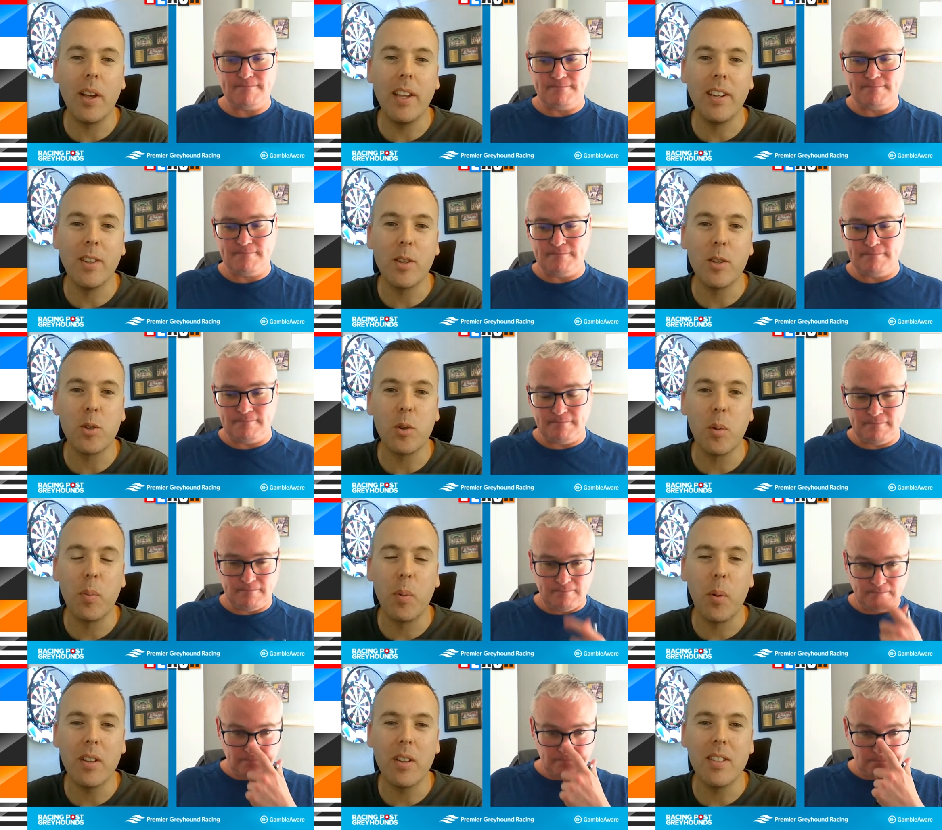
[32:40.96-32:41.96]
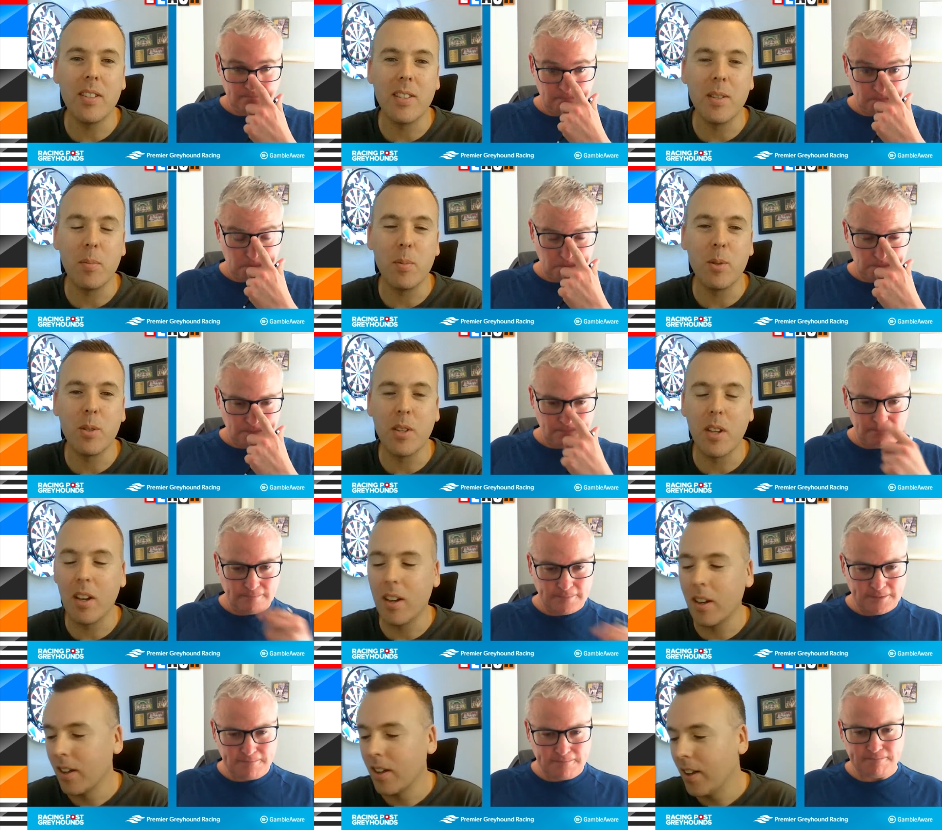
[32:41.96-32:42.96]
Speaker 1: weigh in at the short prices, it was,
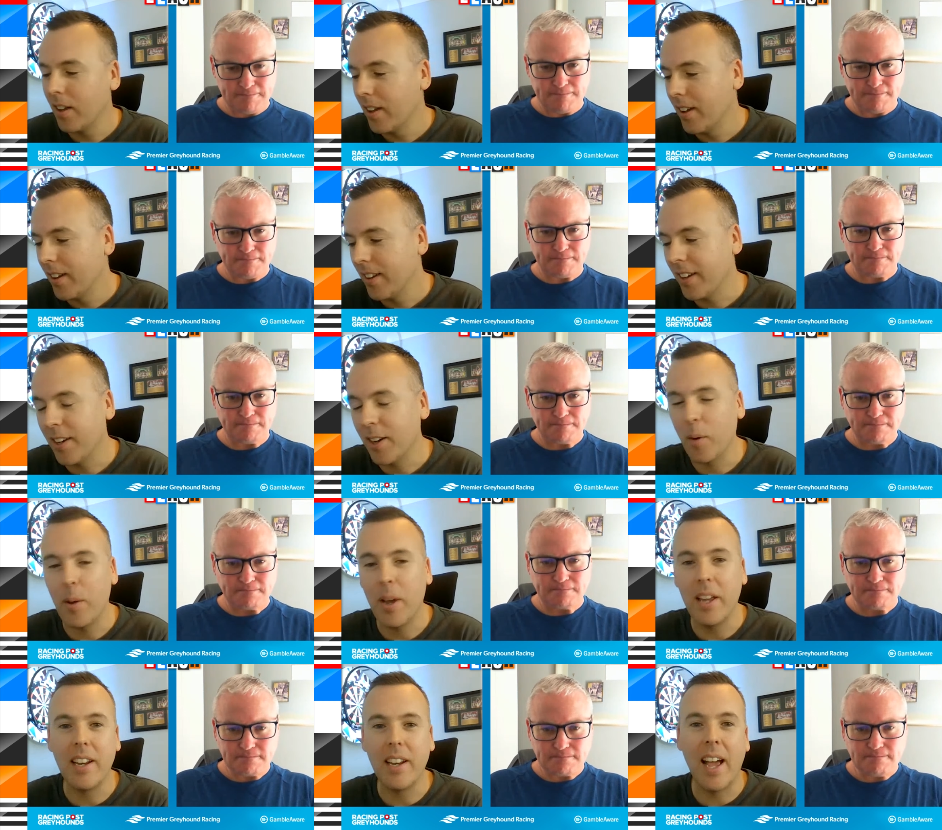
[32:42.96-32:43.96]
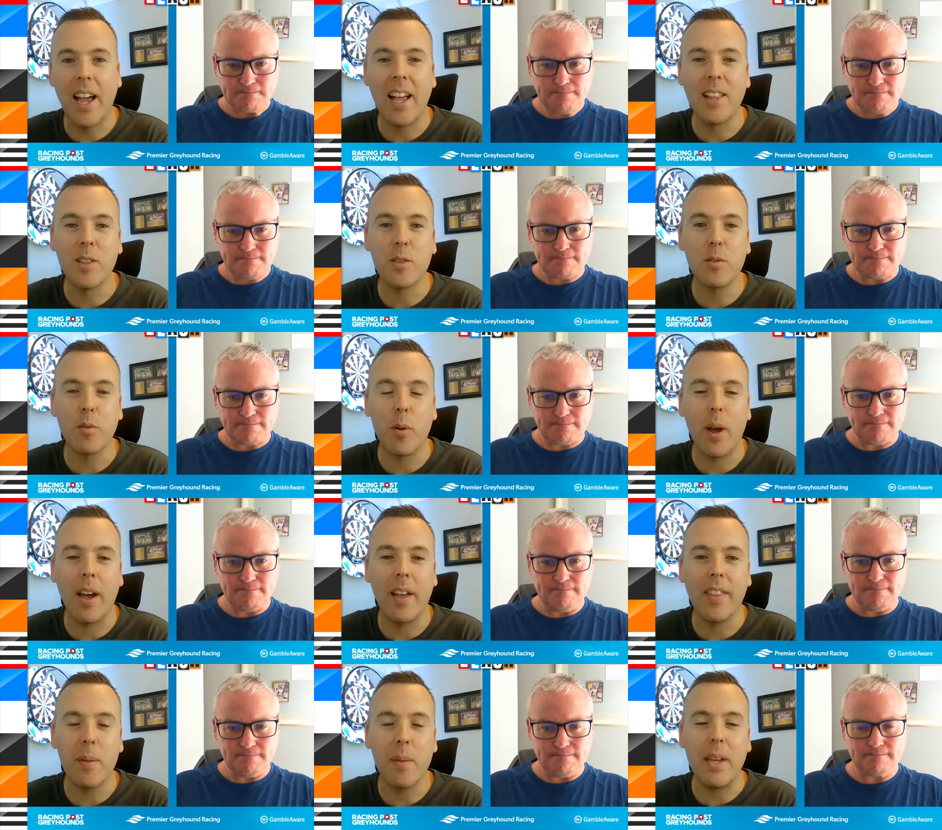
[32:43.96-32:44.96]
uh, you know, head in hands
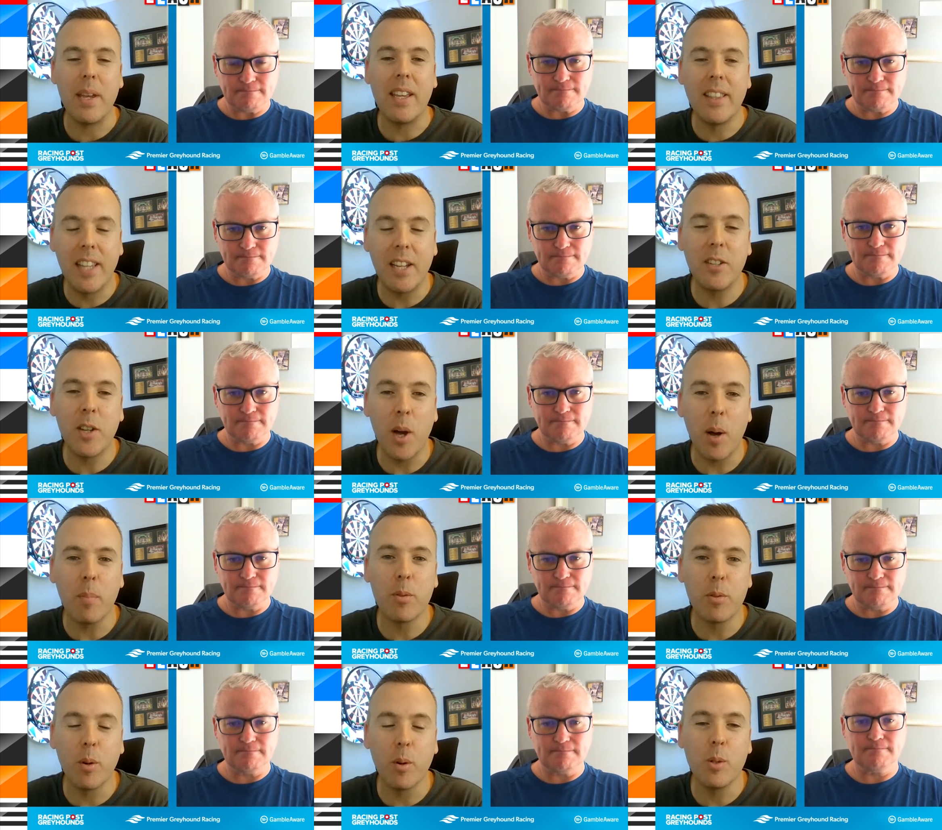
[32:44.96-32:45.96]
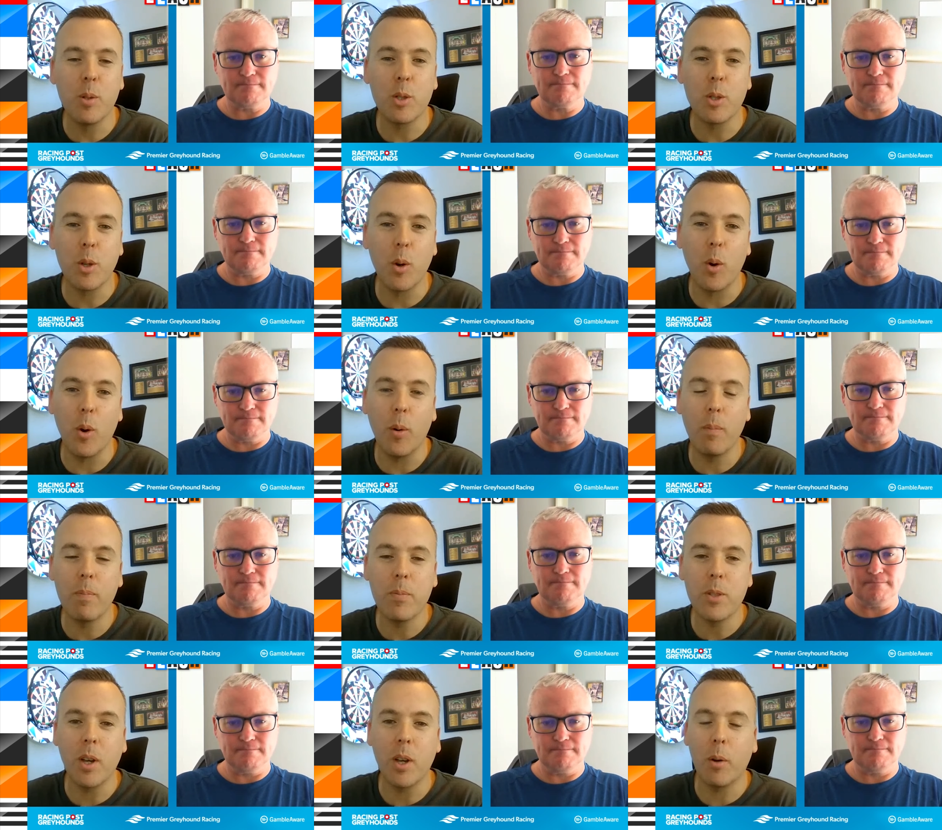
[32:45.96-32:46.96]
throughout there. But he did come through to
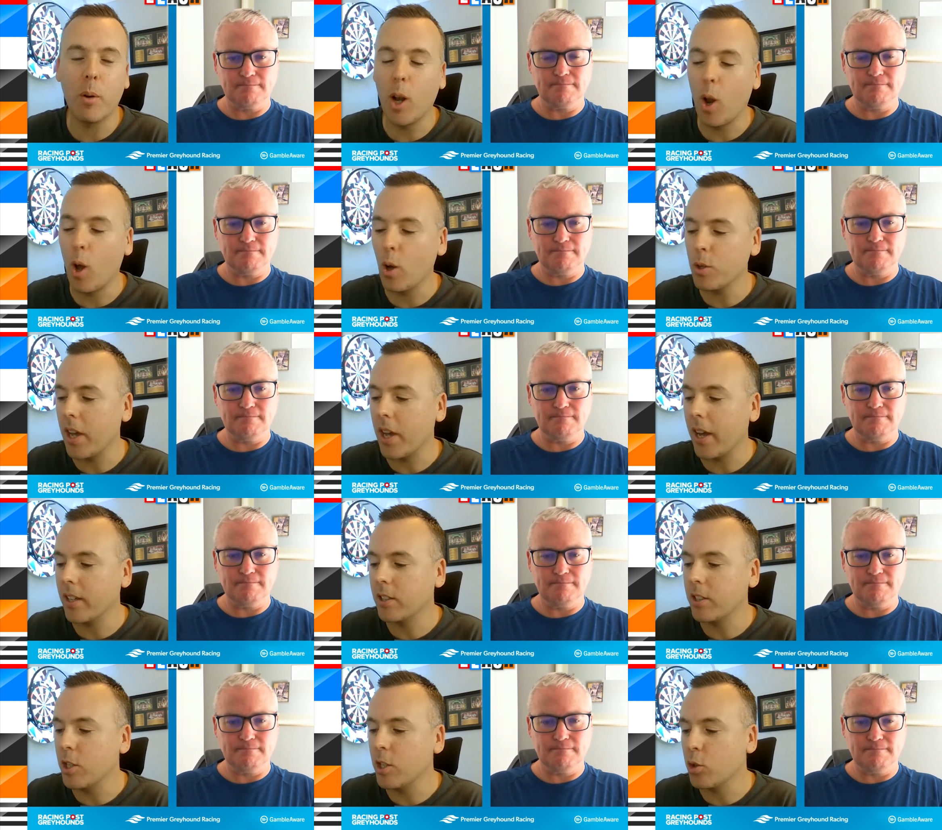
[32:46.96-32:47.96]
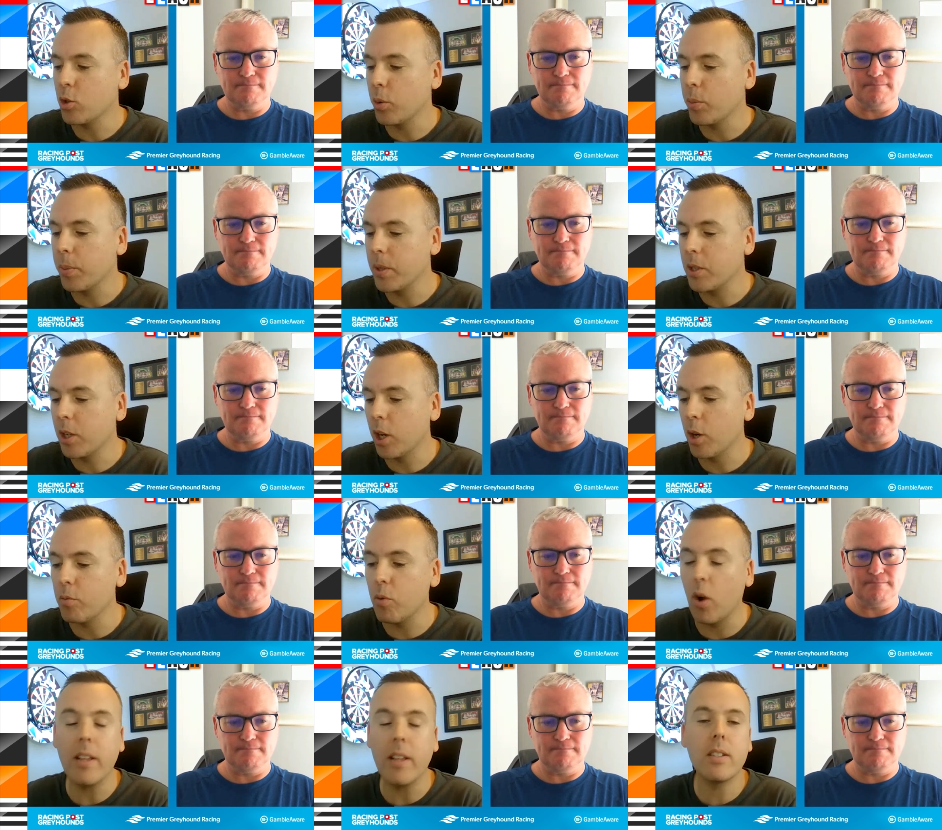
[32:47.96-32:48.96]
score. So class act is Droopy's
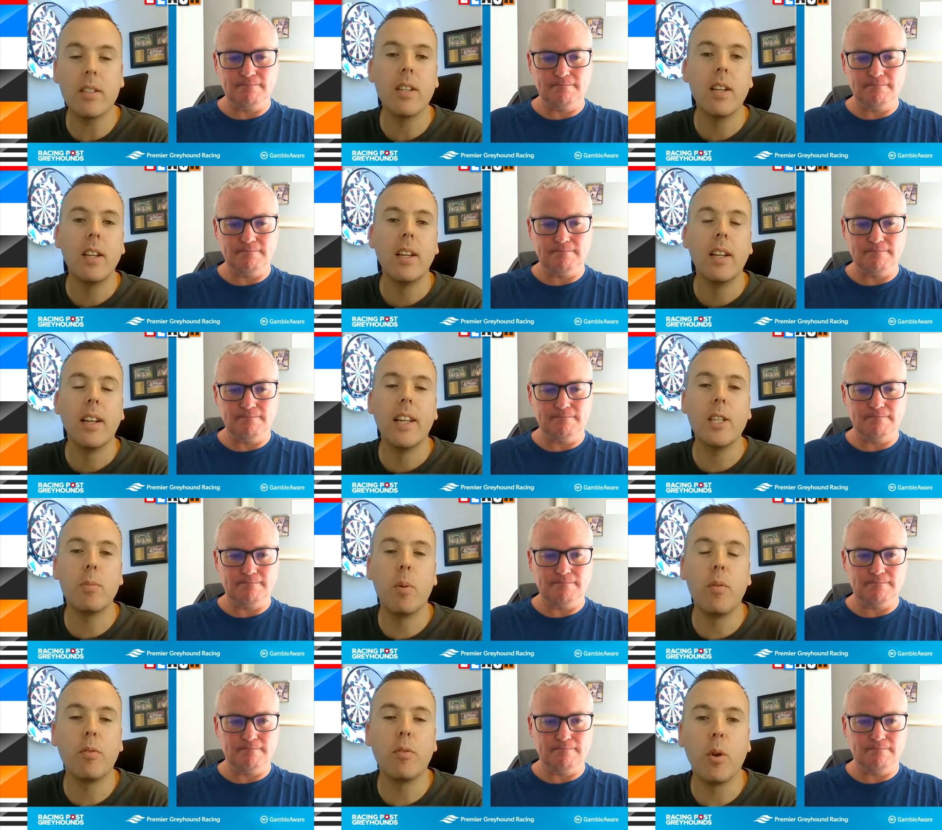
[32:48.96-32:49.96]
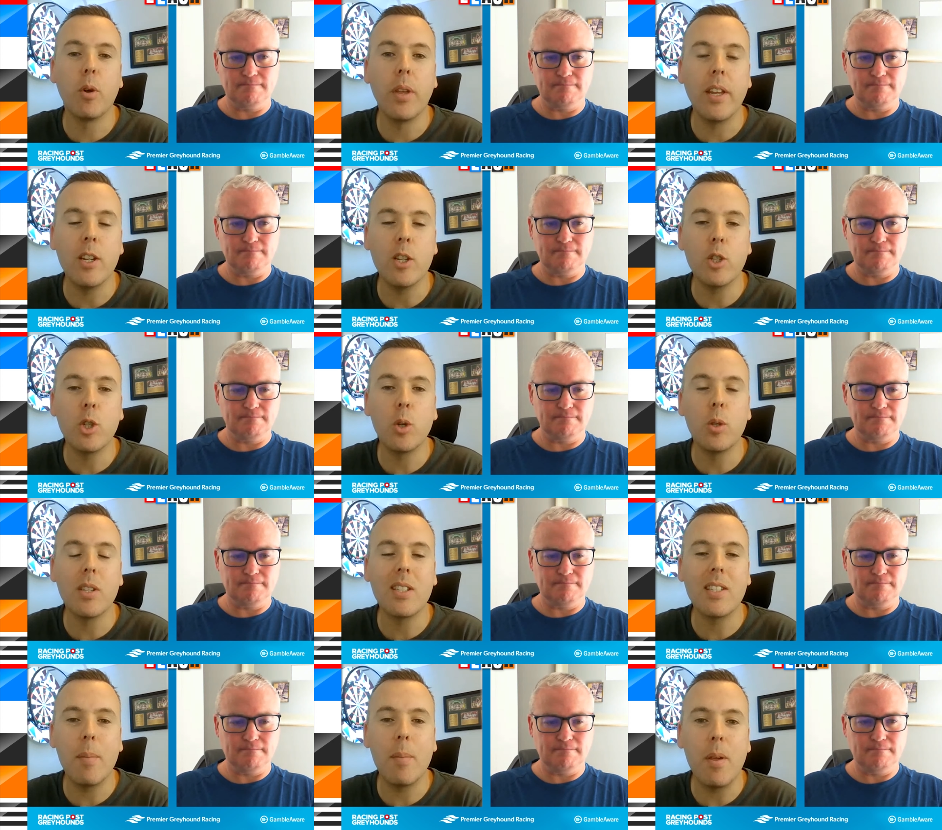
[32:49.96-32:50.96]
Clue. Right. Let's move through then to
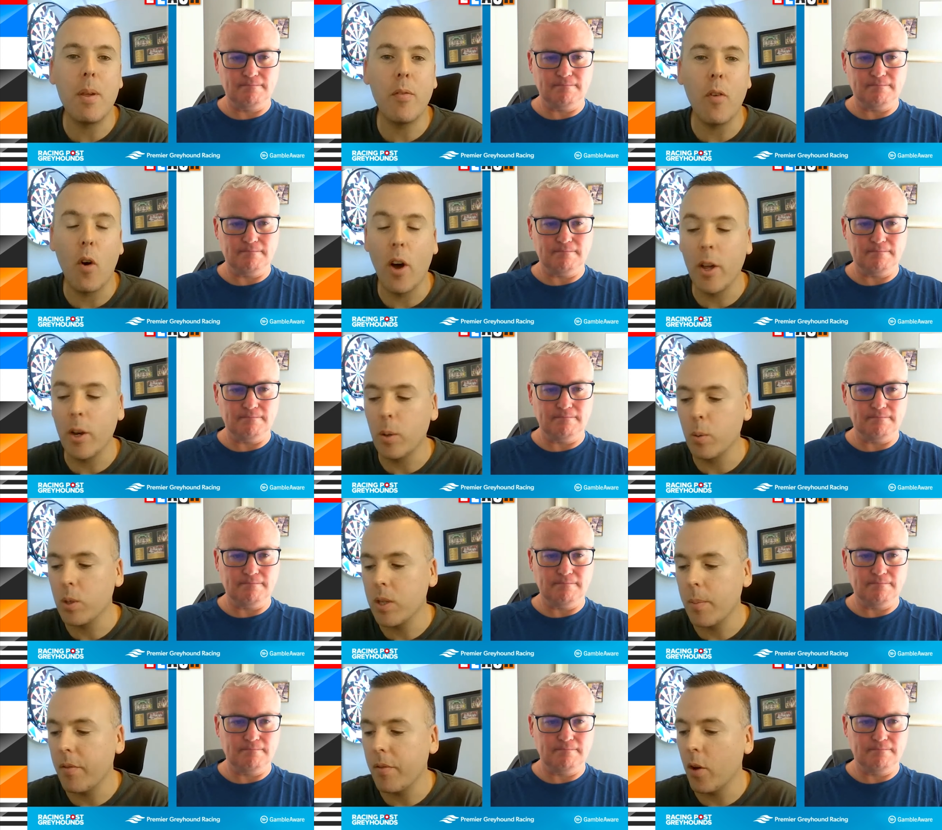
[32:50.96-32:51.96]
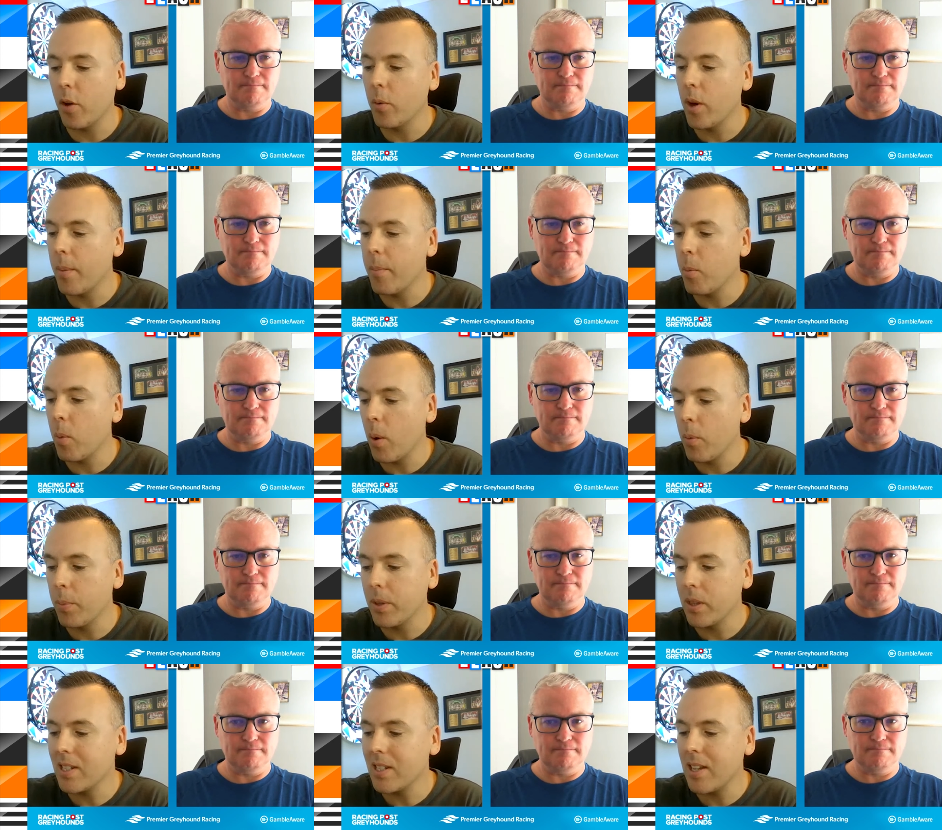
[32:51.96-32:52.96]
the semi-final. Semi-final number one will be the